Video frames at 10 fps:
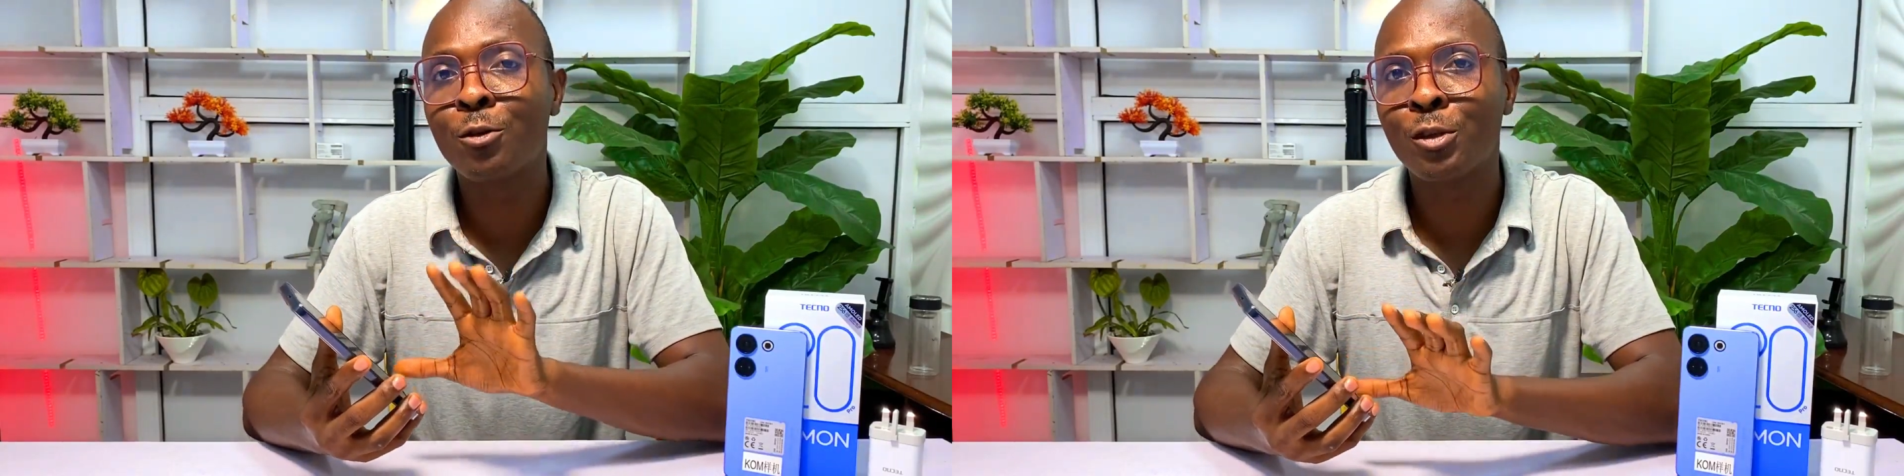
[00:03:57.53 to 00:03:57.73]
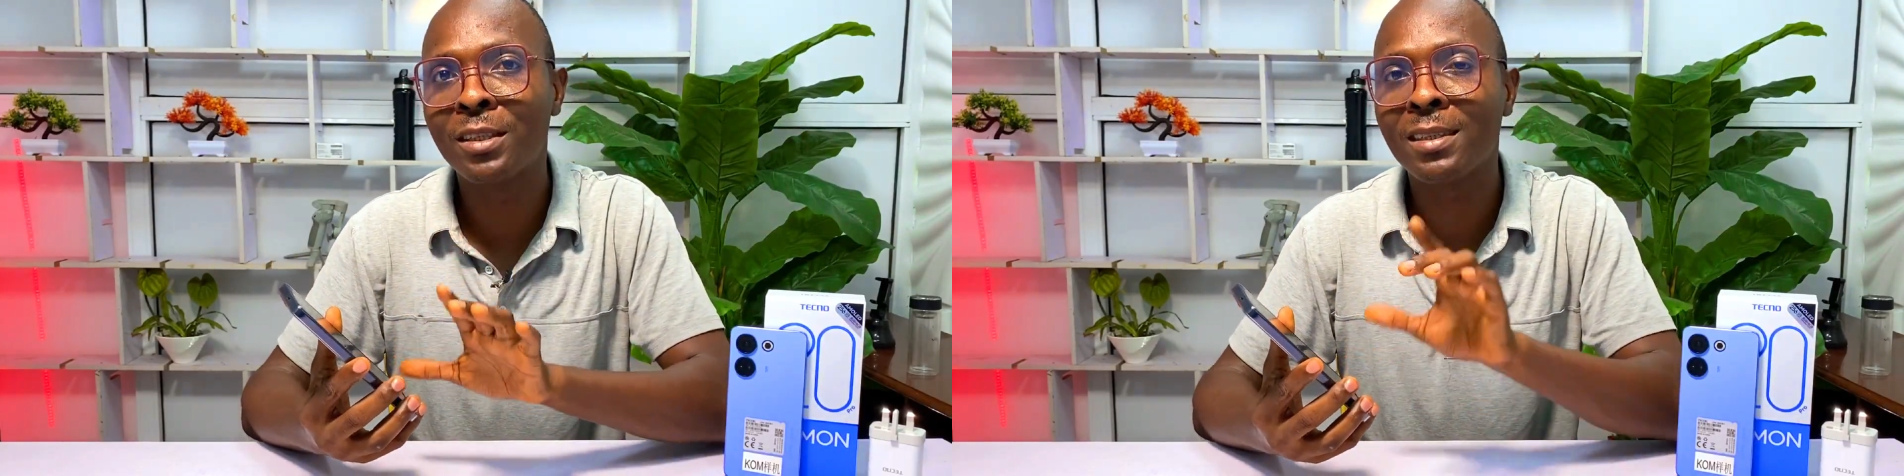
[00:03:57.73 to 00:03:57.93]

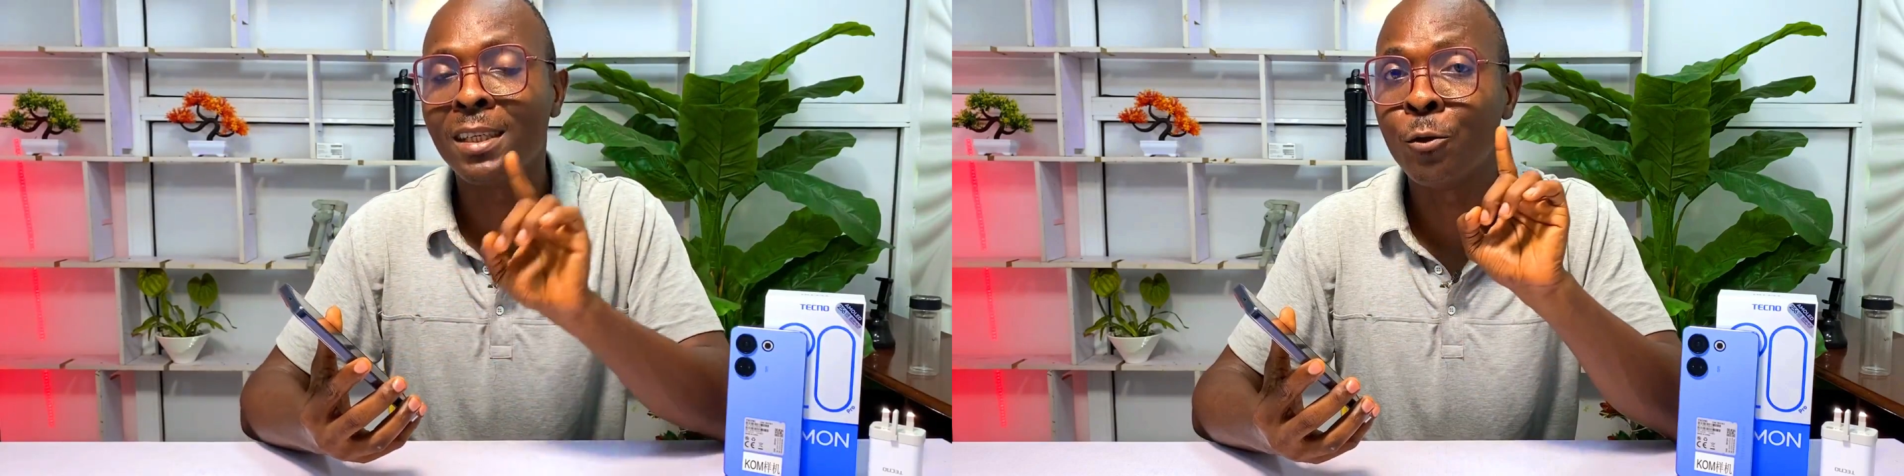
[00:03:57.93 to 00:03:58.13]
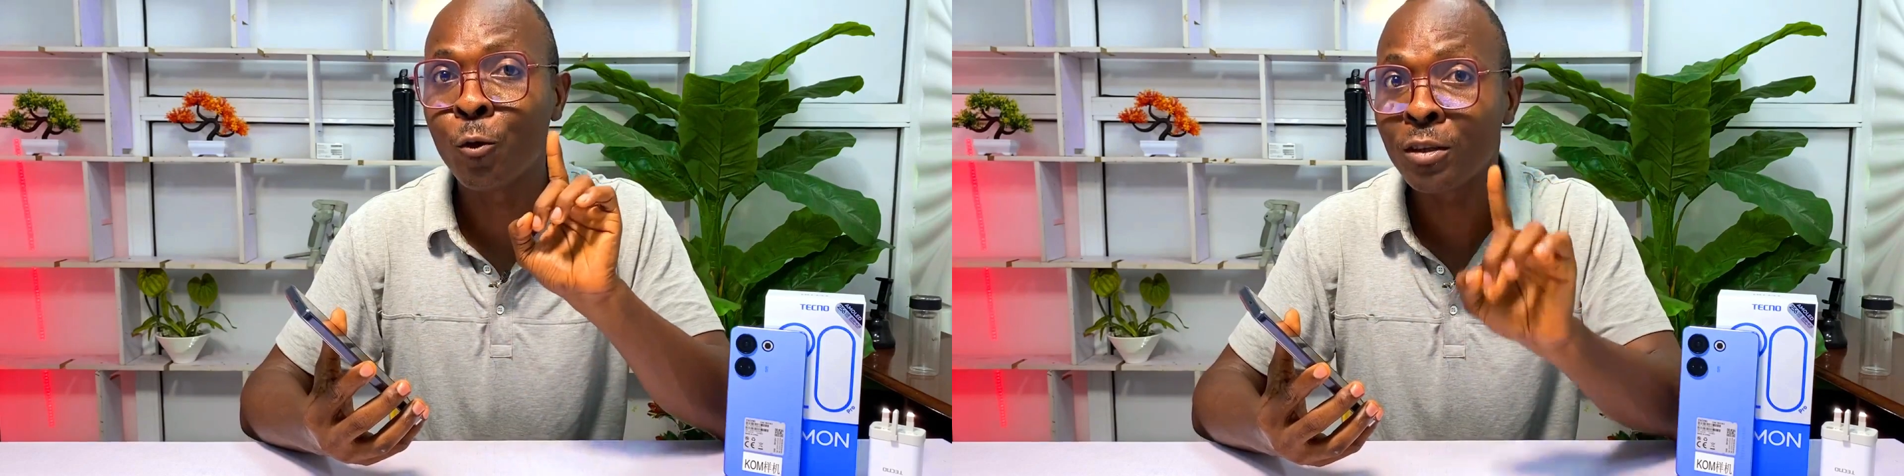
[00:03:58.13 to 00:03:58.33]
touches
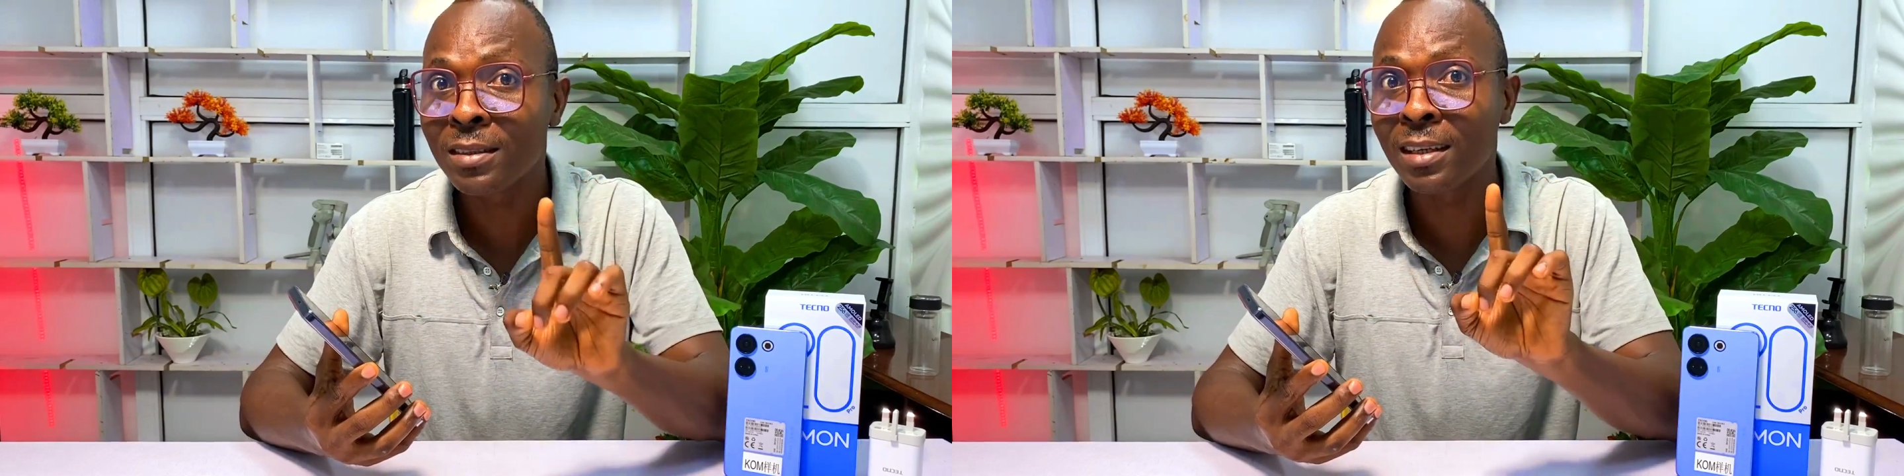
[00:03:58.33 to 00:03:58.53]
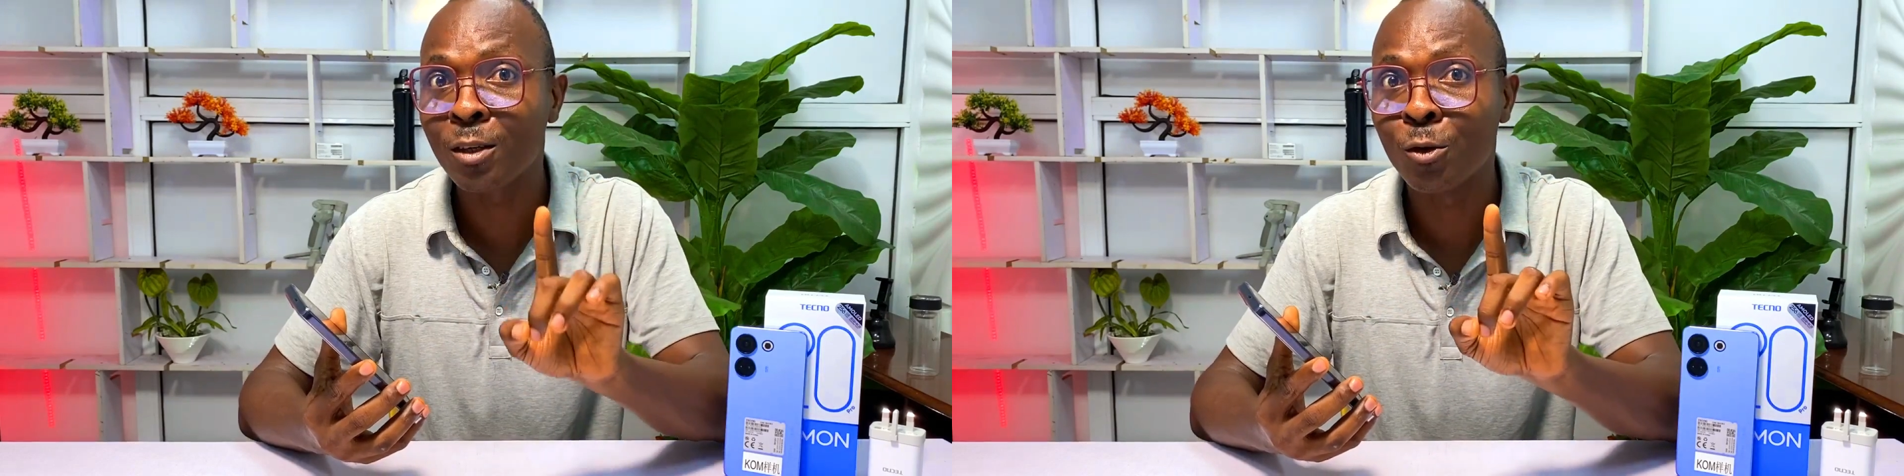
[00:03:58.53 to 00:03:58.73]
in 1
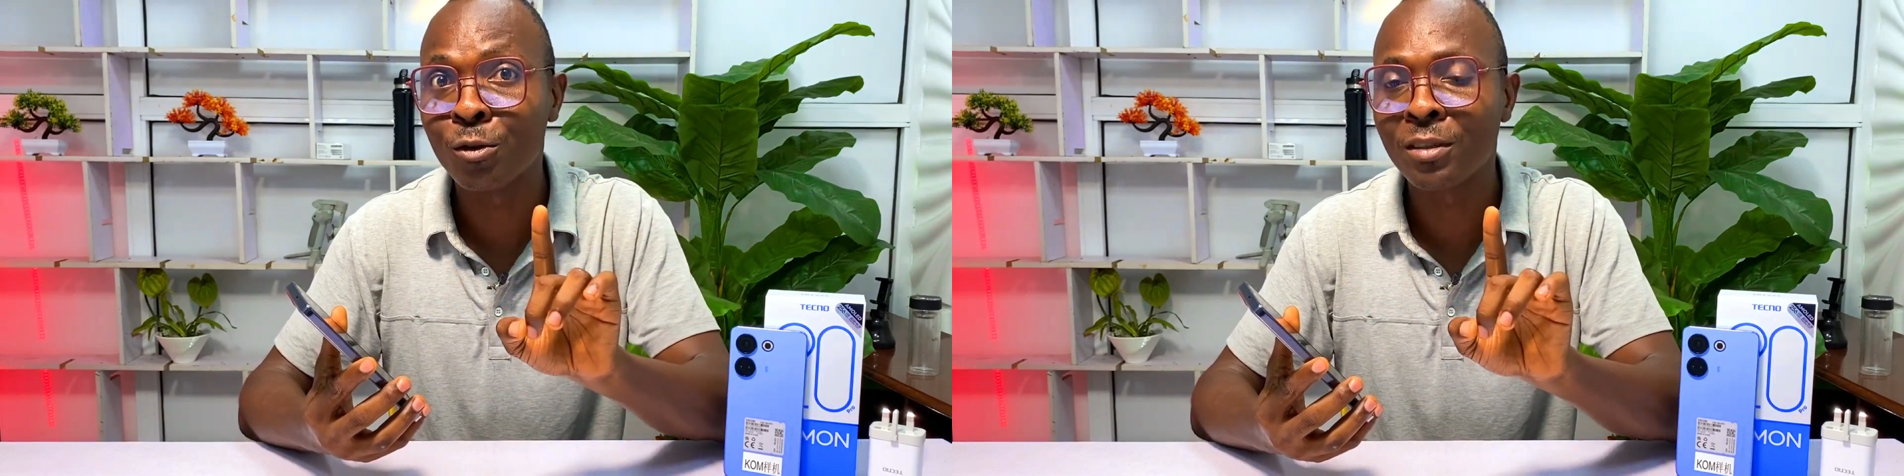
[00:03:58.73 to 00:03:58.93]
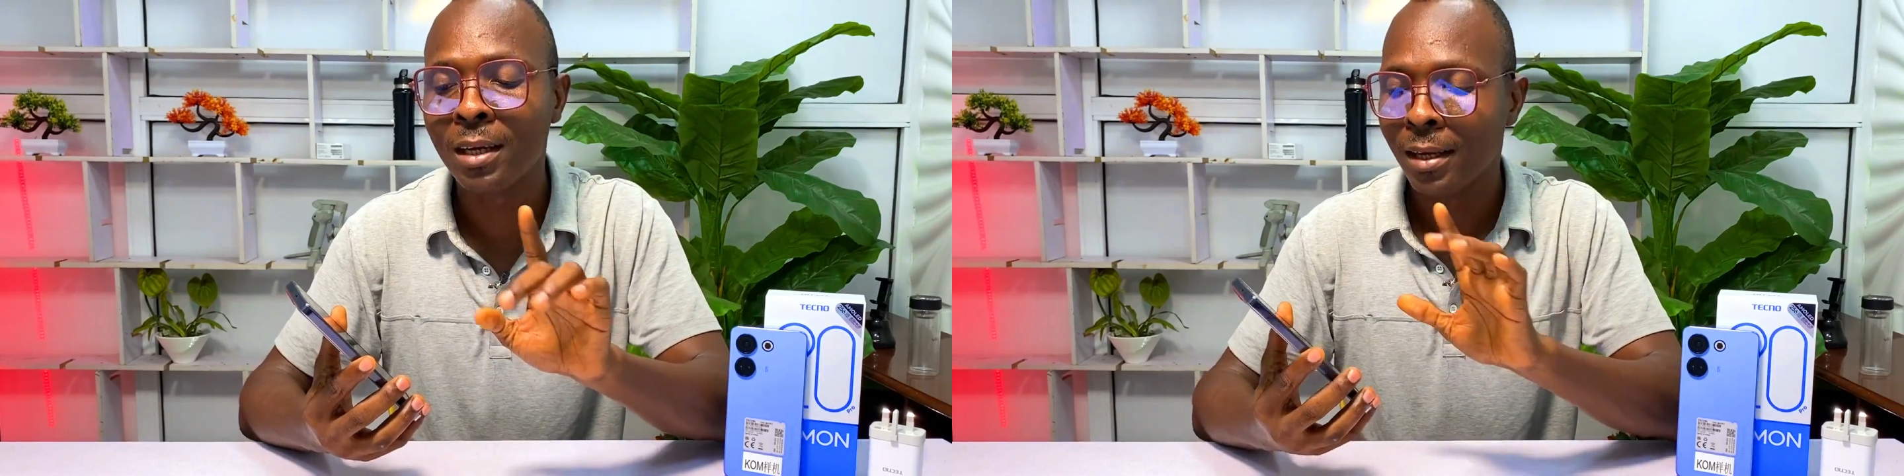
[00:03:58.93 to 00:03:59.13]

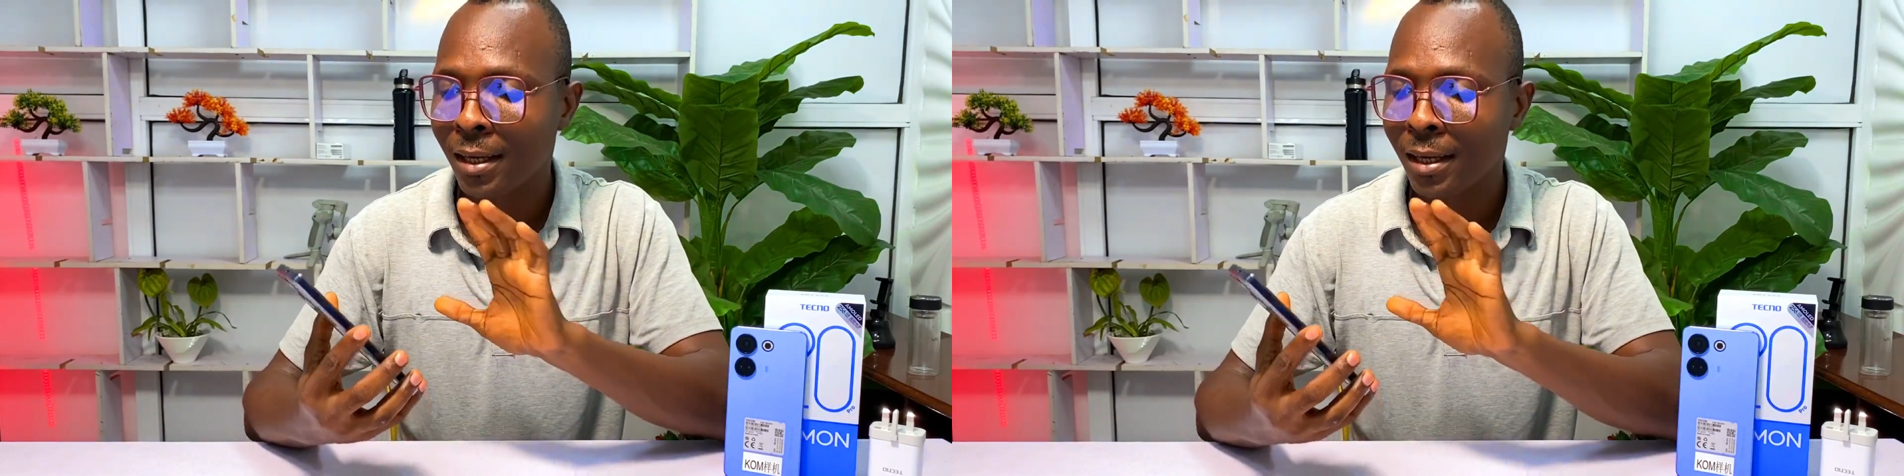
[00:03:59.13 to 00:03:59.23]
second,